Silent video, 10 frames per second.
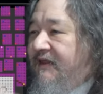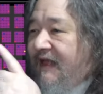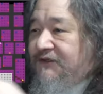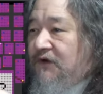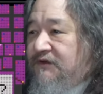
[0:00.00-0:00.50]

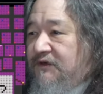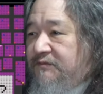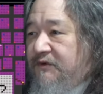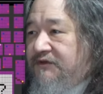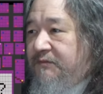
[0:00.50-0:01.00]
That's also
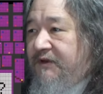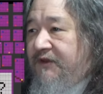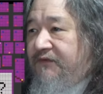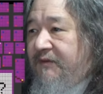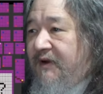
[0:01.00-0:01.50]
supposed to be
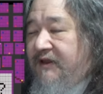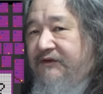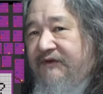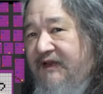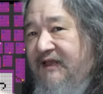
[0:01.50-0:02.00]
3 by
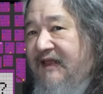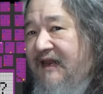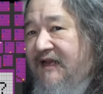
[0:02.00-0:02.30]
3 and that